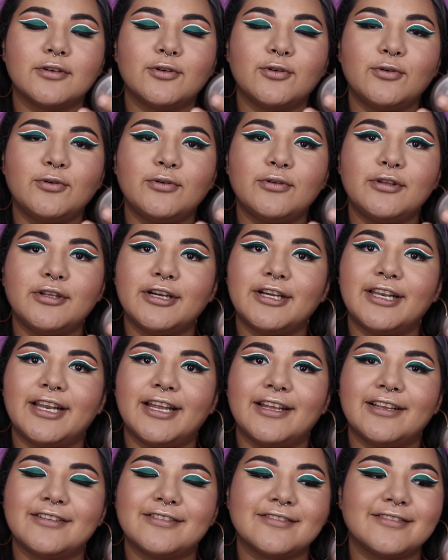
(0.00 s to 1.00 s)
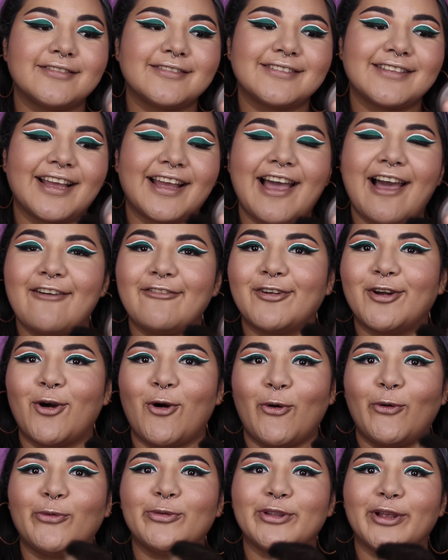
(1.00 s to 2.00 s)
Oh, look at that. It just looks like I have
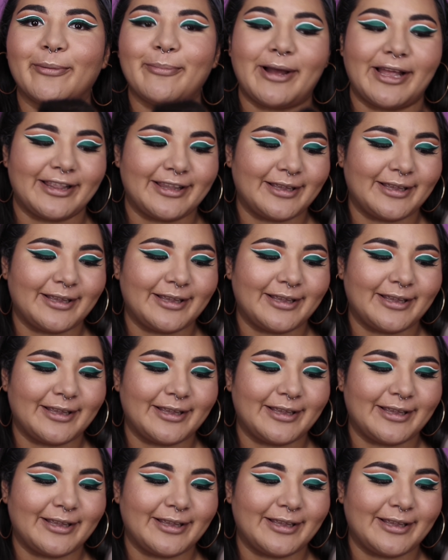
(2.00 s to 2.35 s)
gold on my